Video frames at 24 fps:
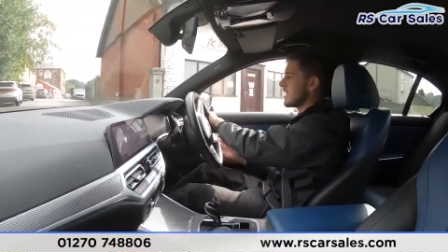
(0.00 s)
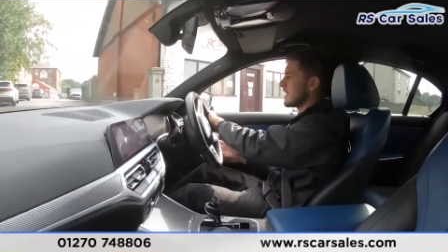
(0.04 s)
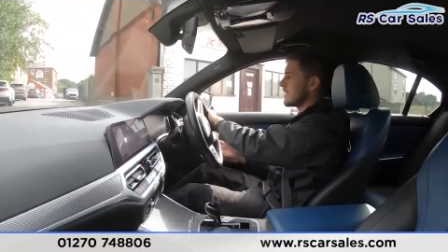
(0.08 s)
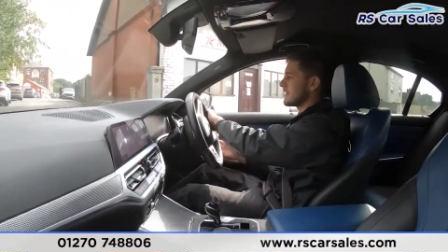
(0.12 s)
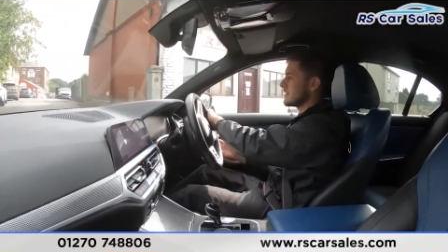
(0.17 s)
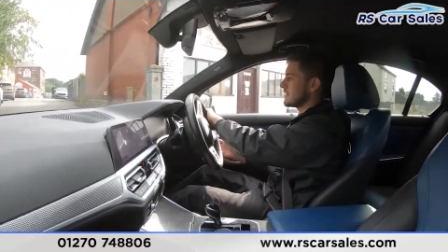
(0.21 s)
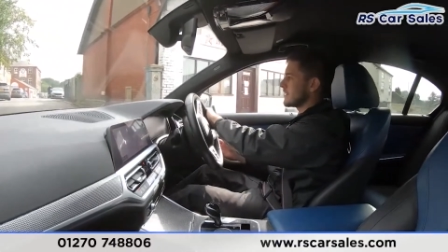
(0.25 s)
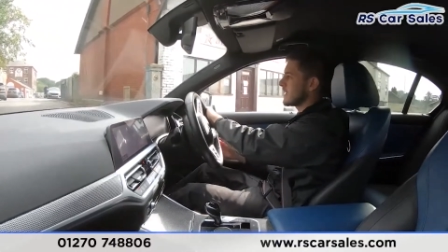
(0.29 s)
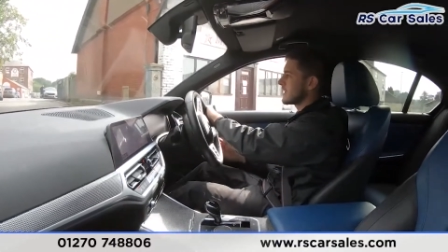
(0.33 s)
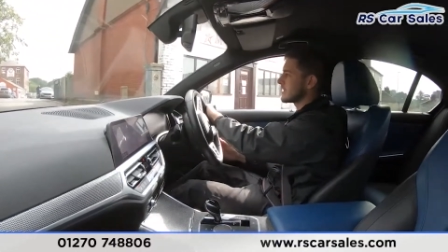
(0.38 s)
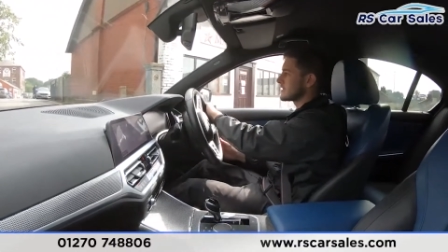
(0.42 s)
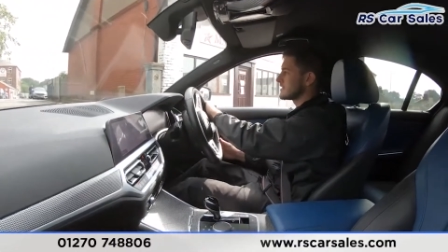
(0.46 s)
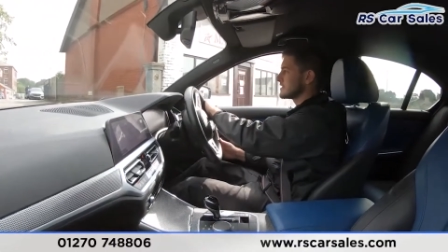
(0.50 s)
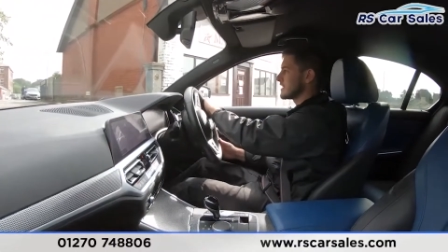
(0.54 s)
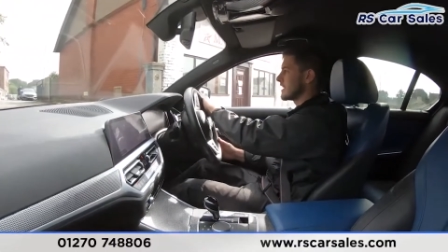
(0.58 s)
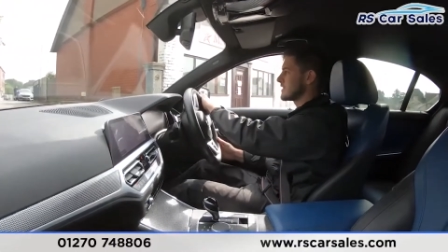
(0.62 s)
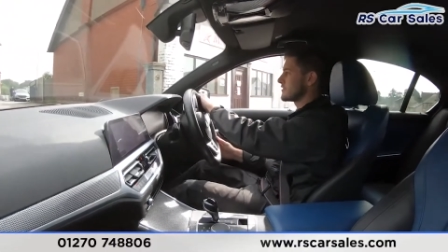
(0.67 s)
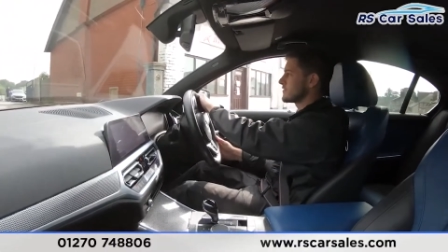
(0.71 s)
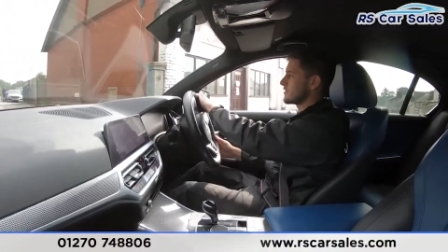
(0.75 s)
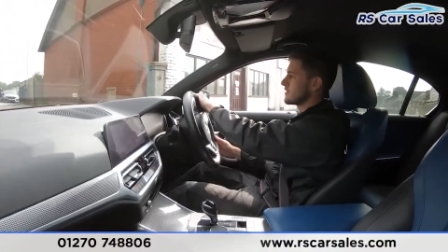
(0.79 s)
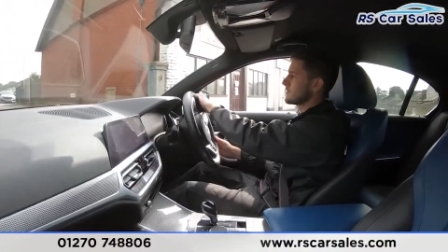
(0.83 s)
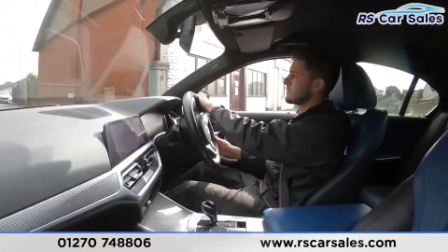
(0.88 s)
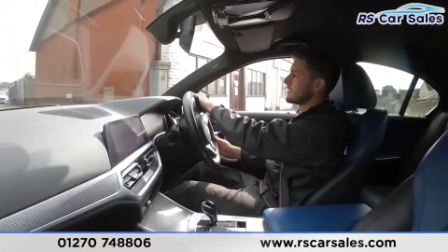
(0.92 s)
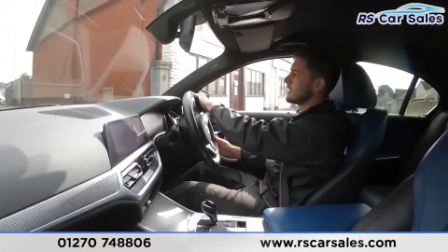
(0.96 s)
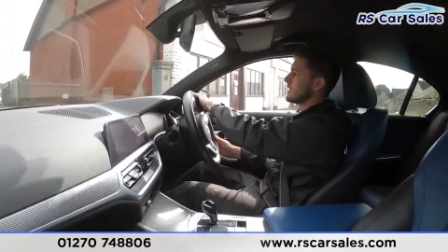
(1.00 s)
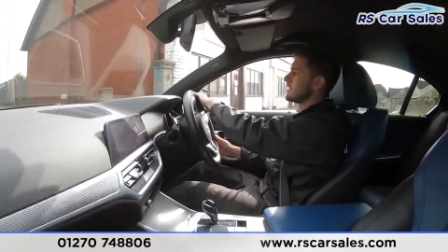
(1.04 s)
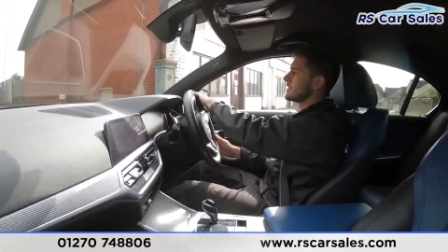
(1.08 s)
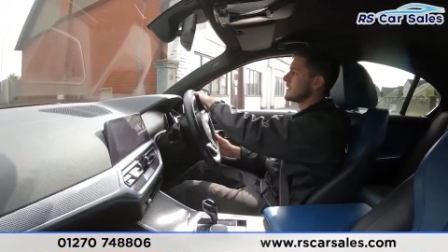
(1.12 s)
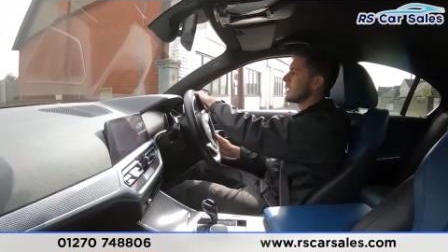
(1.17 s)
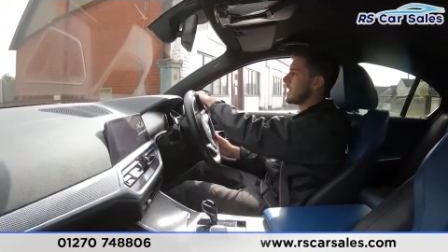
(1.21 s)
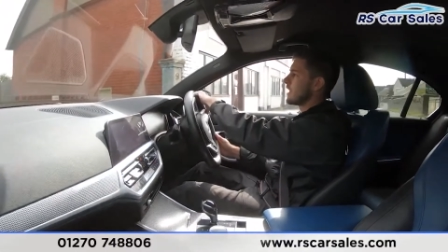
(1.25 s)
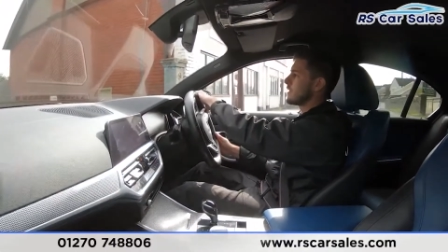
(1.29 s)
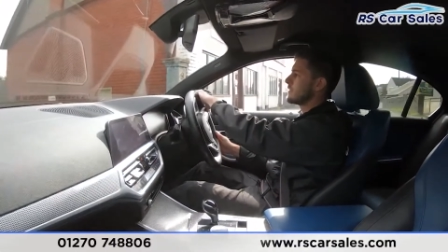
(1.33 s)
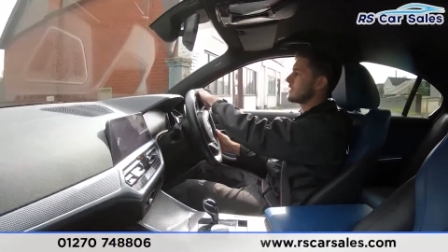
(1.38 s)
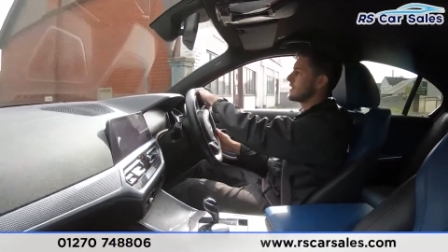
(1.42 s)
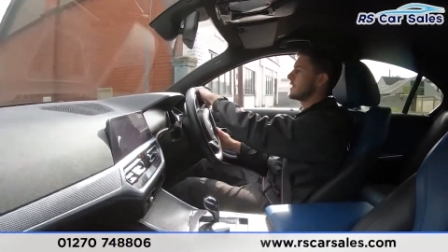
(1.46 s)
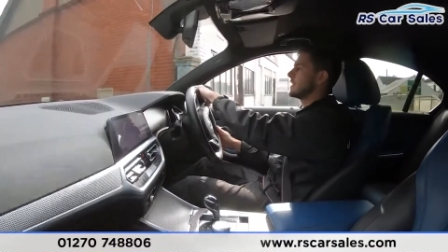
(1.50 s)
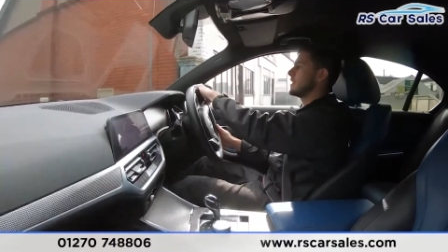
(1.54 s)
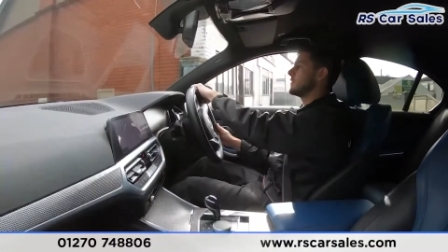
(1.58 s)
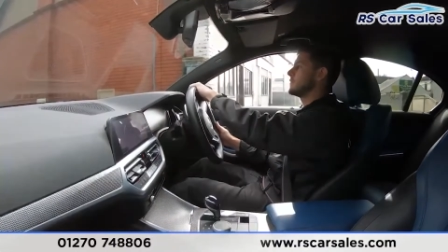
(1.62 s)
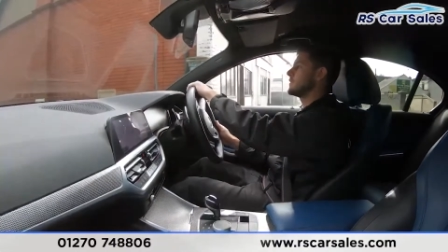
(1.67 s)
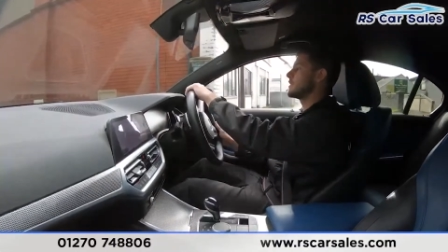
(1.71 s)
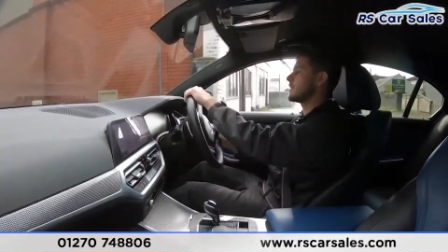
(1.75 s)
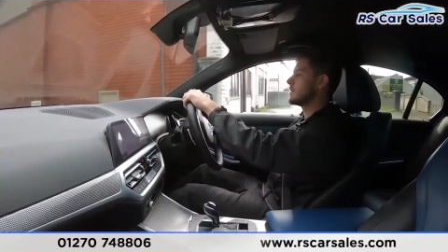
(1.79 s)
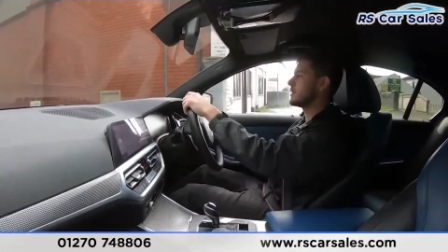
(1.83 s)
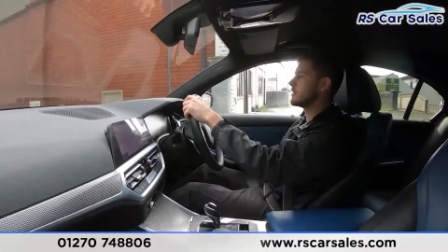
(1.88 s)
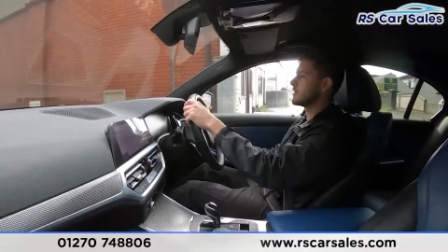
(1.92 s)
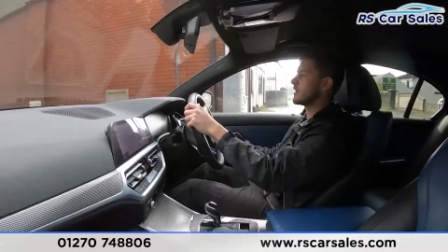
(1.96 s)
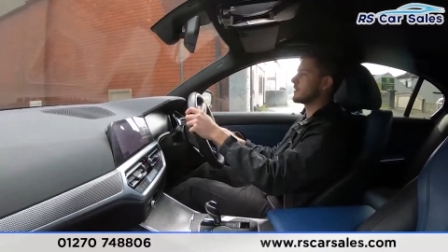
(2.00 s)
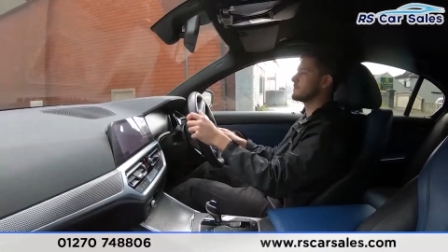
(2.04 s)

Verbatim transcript: and etc. Now here we are,